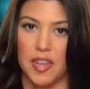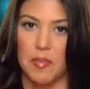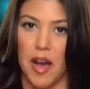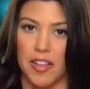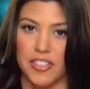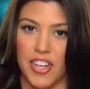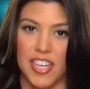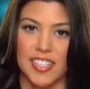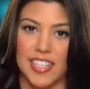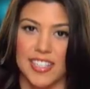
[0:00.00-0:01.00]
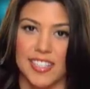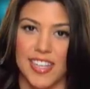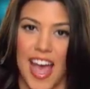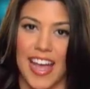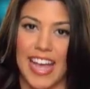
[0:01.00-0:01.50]
that apologizes.
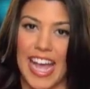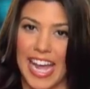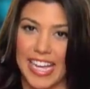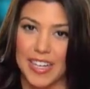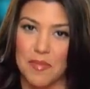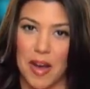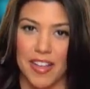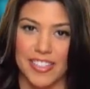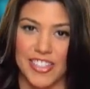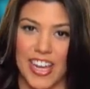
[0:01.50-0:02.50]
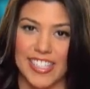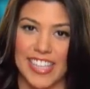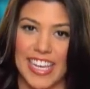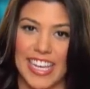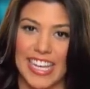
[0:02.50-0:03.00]
I hate
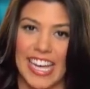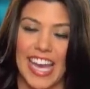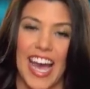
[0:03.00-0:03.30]
apologizing.